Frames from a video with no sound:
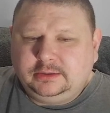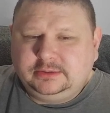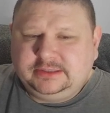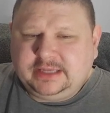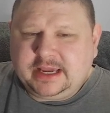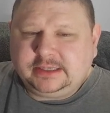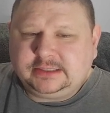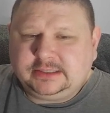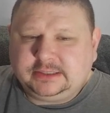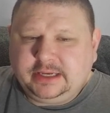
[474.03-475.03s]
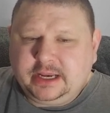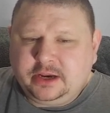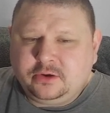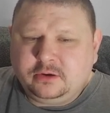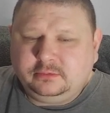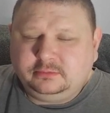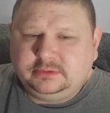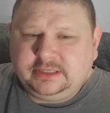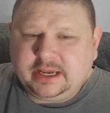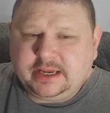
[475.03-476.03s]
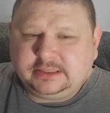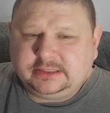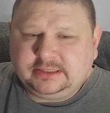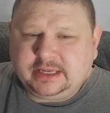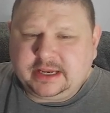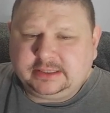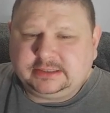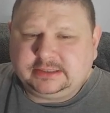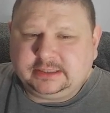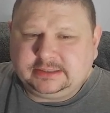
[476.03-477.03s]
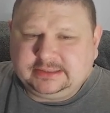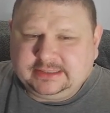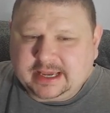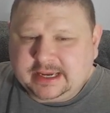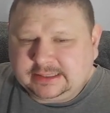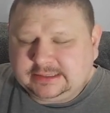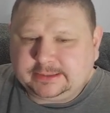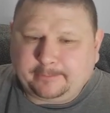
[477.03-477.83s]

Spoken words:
Takes here, takes, takes, takes.